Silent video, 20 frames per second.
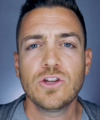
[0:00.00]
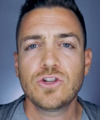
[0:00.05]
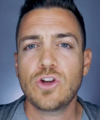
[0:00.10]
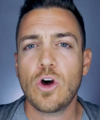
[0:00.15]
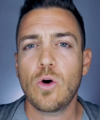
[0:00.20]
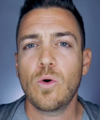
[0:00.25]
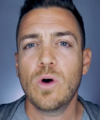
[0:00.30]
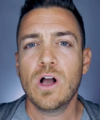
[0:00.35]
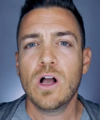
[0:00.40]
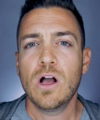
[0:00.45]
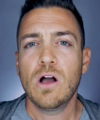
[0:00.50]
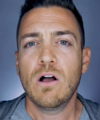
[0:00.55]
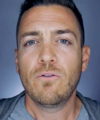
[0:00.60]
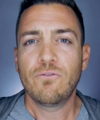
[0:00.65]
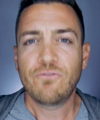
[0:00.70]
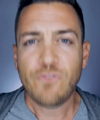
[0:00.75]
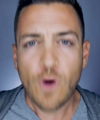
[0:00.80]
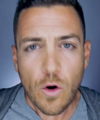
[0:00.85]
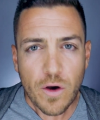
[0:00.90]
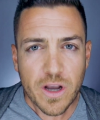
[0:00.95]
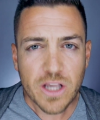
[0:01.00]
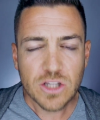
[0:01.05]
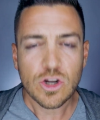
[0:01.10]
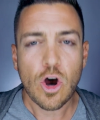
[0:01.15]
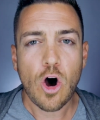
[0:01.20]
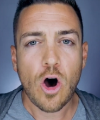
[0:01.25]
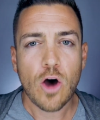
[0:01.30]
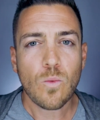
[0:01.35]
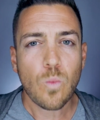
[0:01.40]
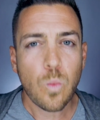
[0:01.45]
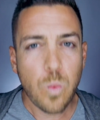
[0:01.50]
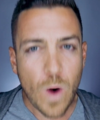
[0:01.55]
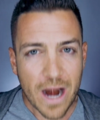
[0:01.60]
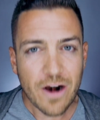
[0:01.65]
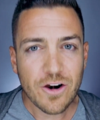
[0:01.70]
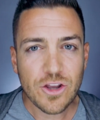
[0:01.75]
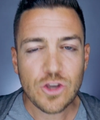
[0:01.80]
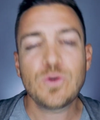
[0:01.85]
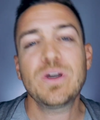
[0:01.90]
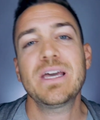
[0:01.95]
So focus on
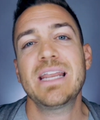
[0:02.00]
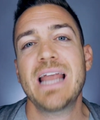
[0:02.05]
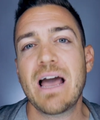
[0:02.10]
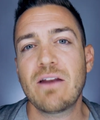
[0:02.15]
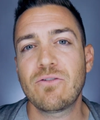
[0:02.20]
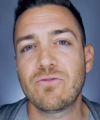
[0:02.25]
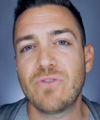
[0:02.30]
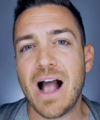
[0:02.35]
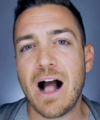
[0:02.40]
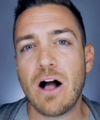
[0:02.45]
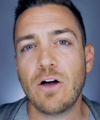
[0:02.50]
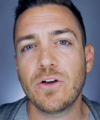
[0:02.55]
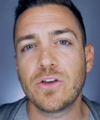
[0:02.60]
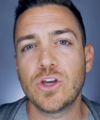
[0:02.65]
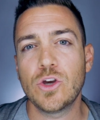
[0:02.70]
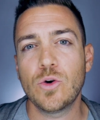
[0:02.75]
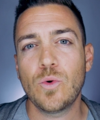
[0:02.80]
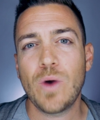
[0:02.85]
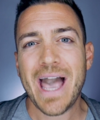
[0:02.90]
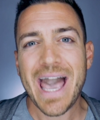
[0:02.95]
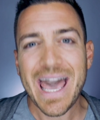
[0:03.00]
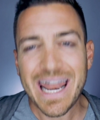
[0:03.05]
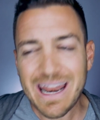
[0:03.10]
where you can add value.